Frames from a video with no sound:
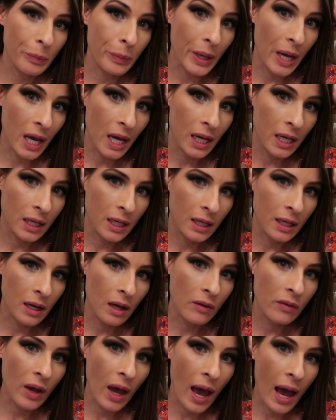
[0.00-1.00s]
bed and
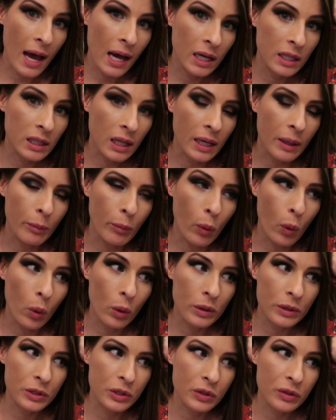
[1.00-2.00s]
I've had like
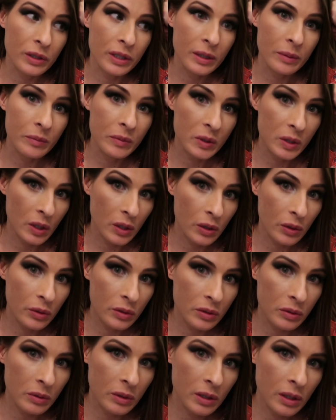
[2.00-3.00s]
more dreams than
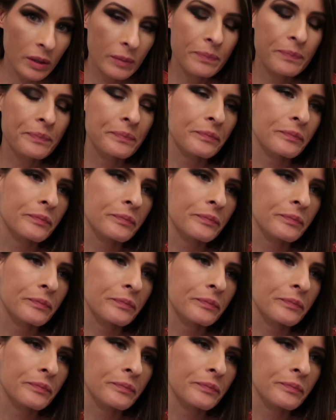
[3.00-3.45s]
usual.